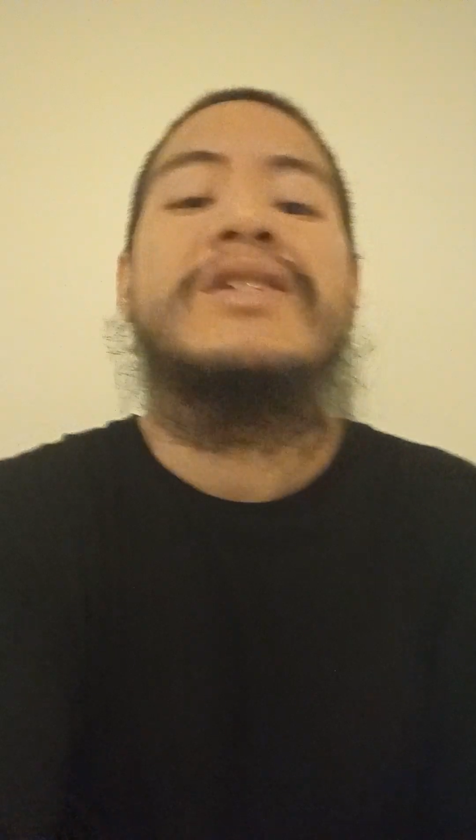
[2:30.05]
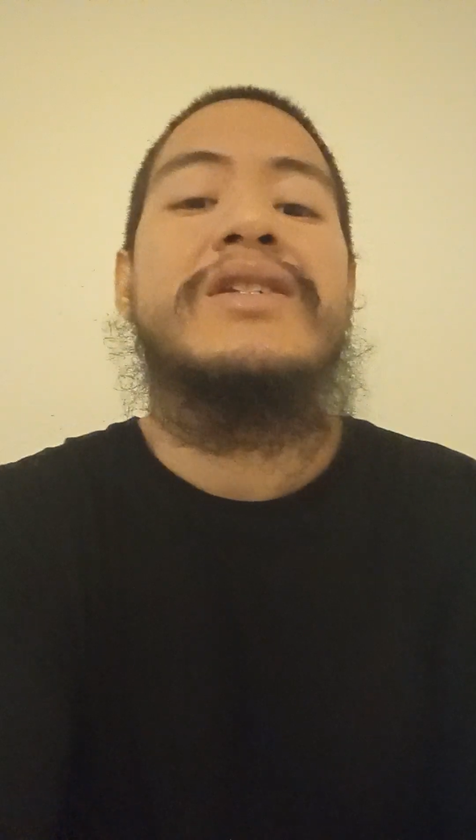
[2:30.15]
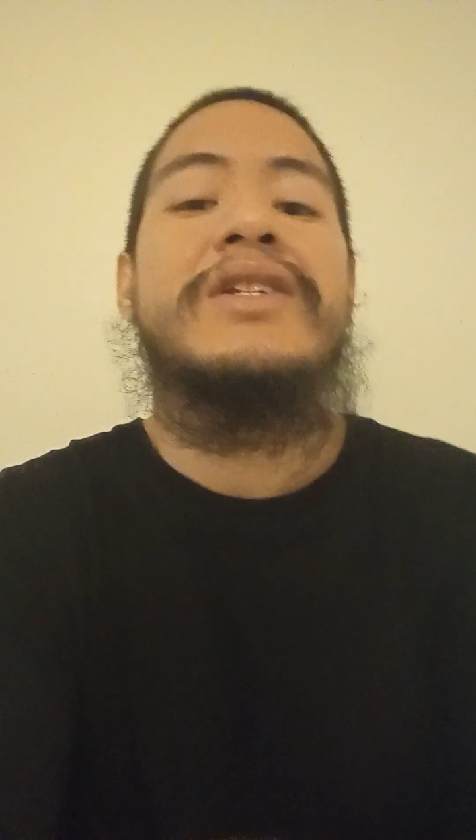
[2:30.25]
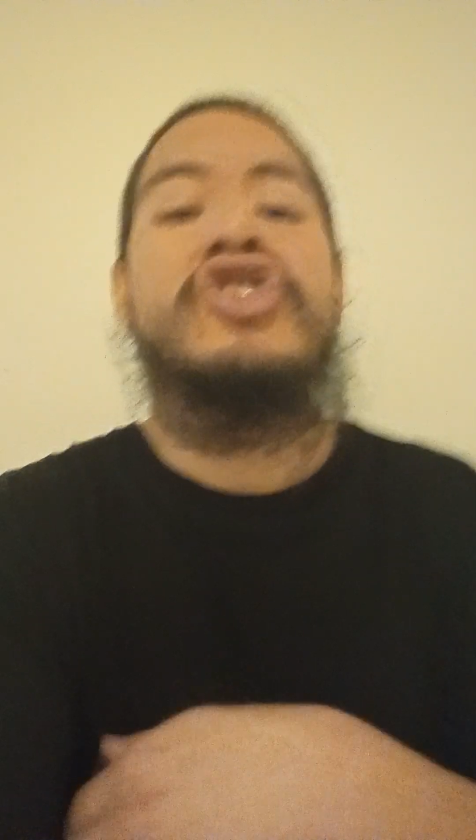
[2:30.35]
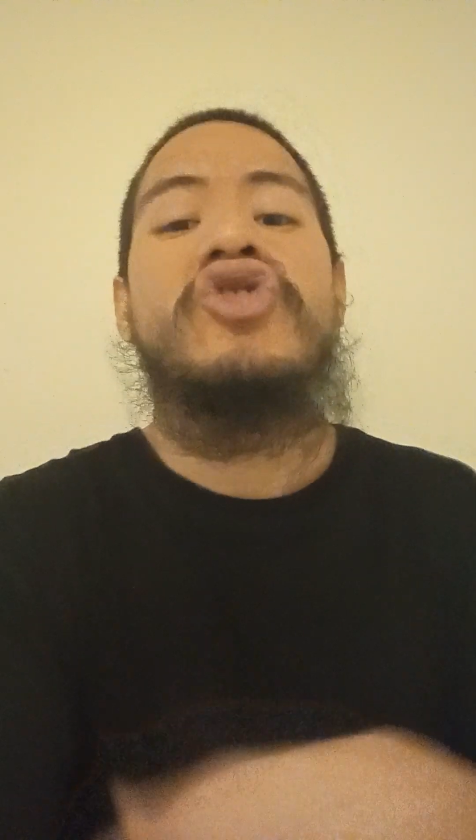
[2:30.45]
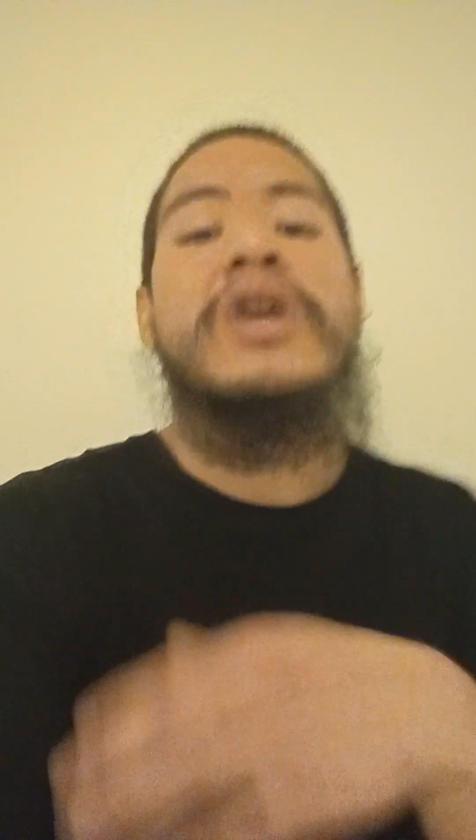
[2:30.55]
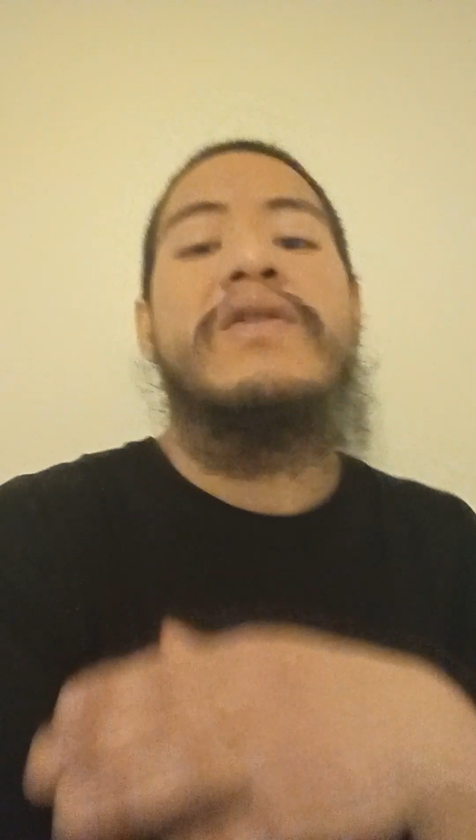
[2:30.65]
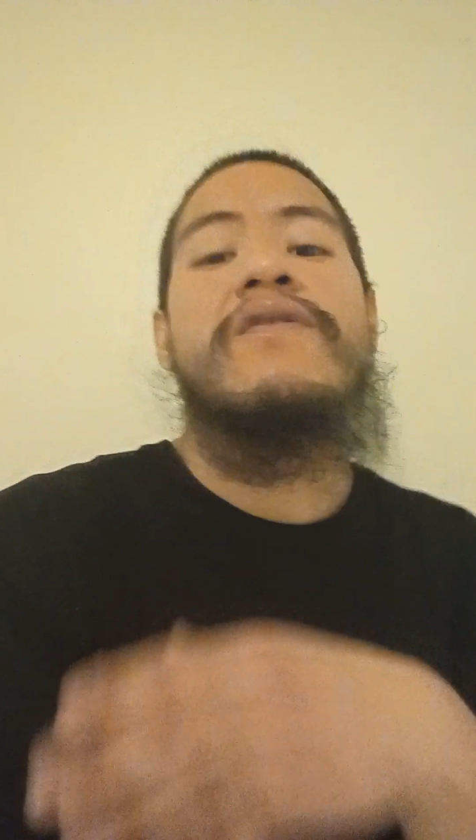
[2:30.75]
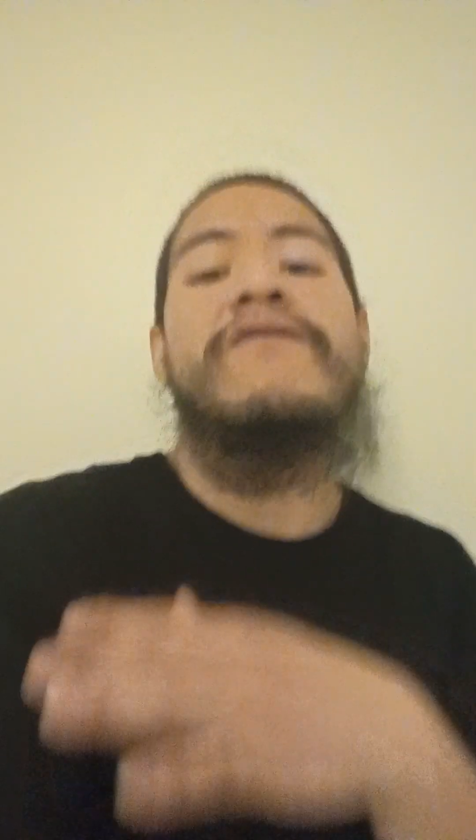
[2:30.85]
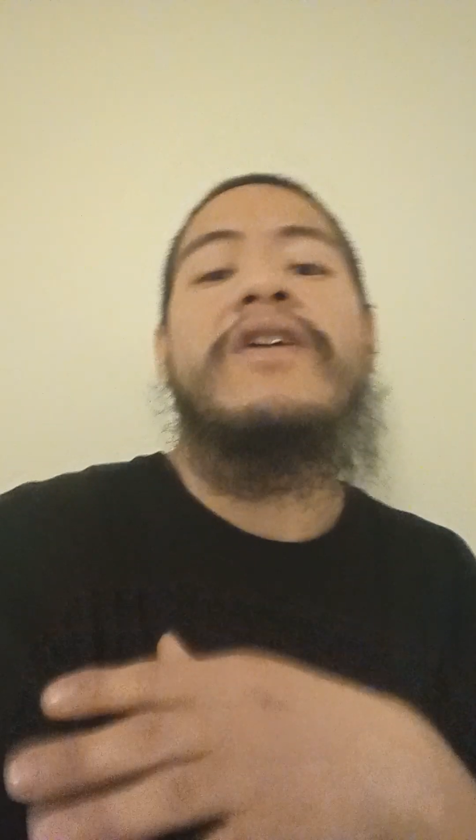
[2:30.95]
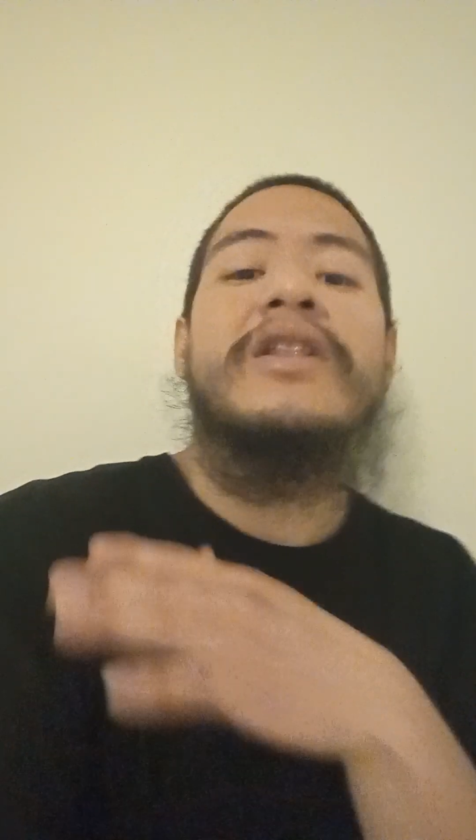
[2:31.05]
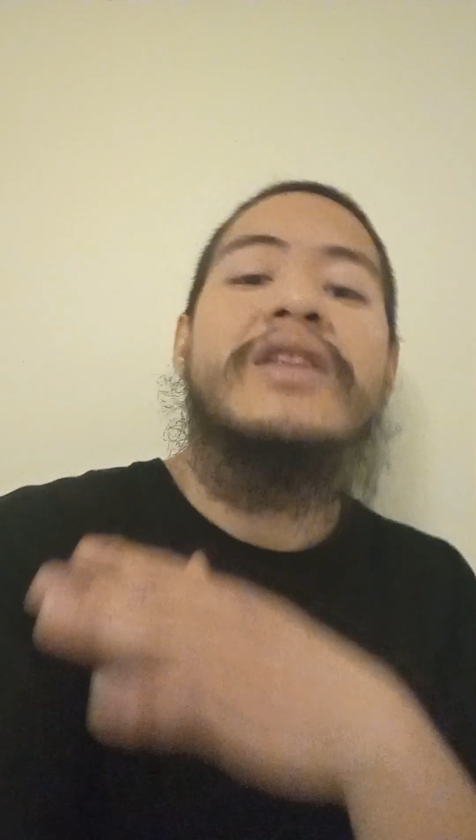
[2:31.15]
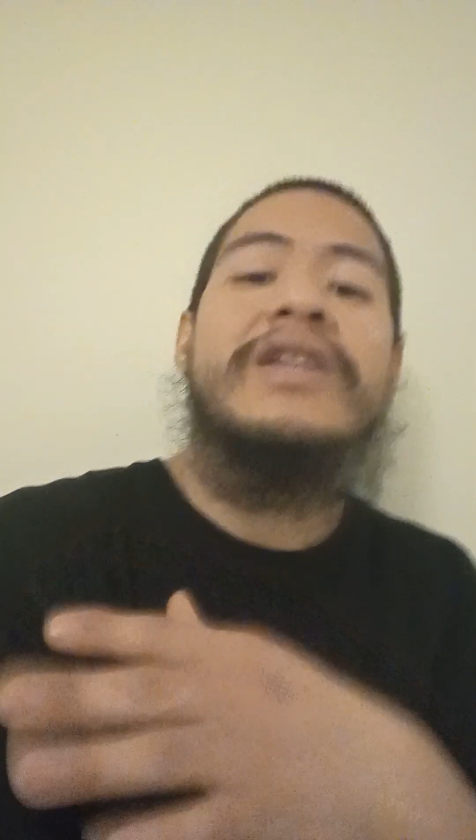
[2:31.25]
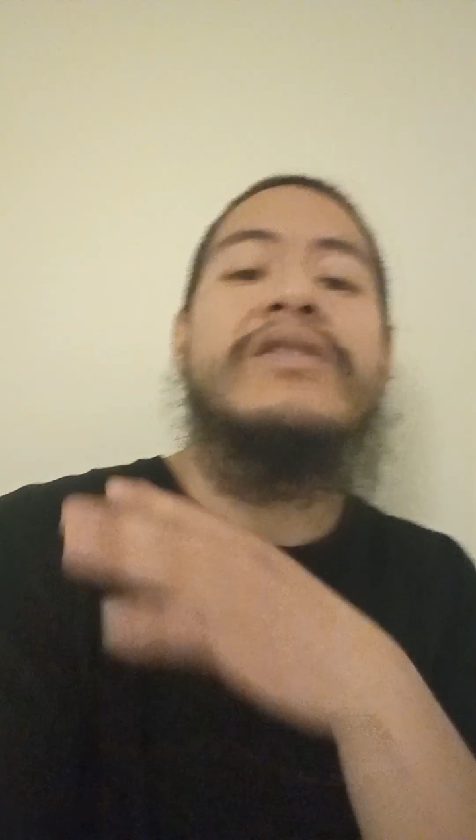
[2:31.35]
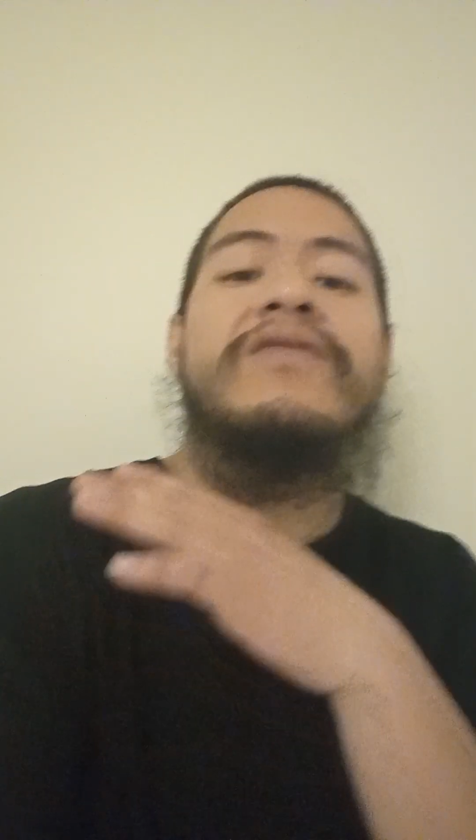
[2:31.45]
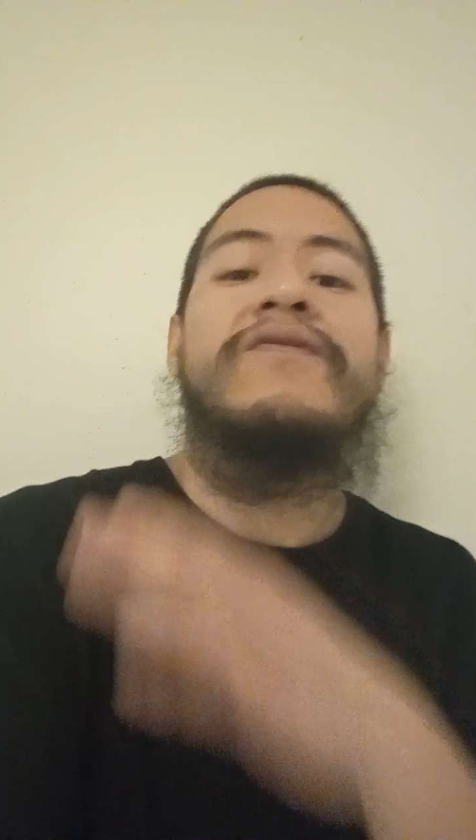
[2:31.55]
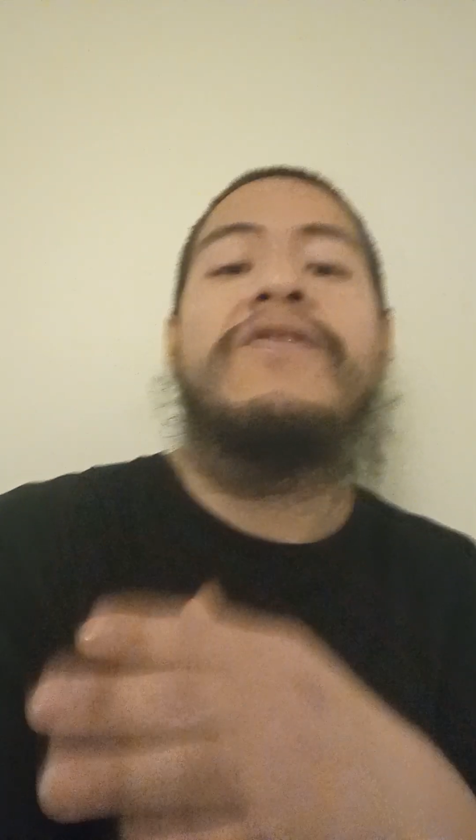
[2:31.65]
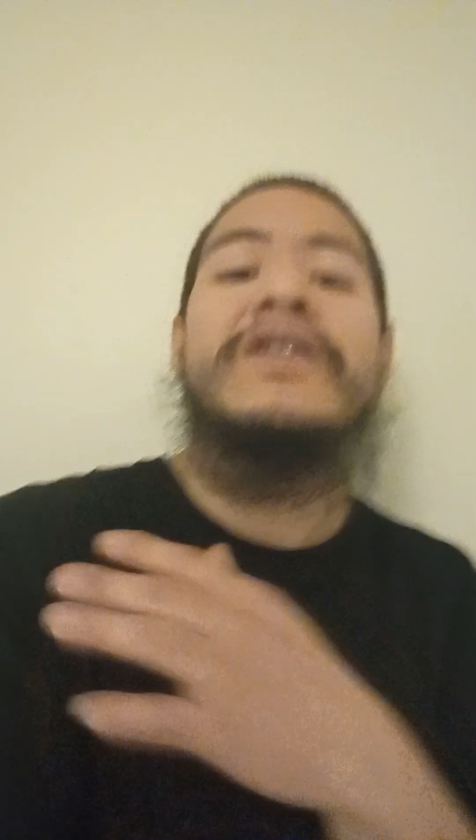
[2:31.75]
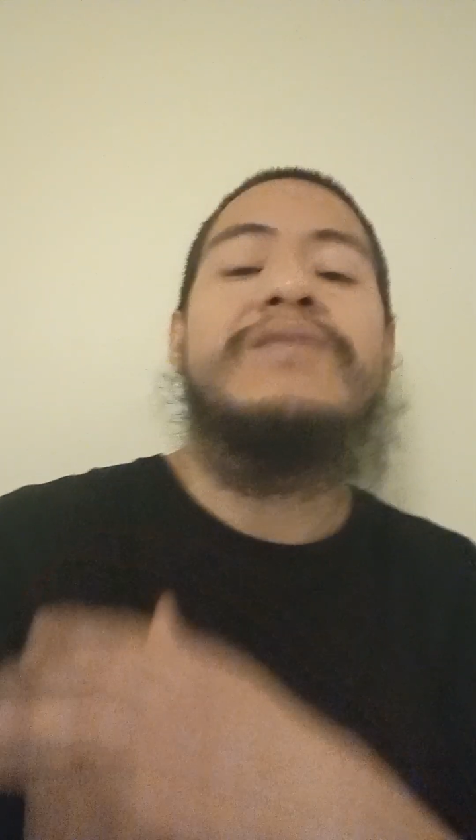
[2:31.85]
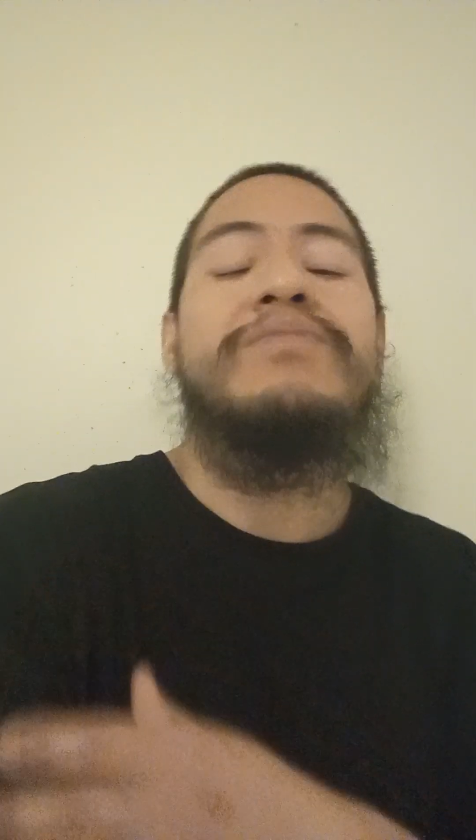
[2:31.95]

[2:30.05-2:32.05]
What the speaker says: Just enjoy every fucking day to the fullest,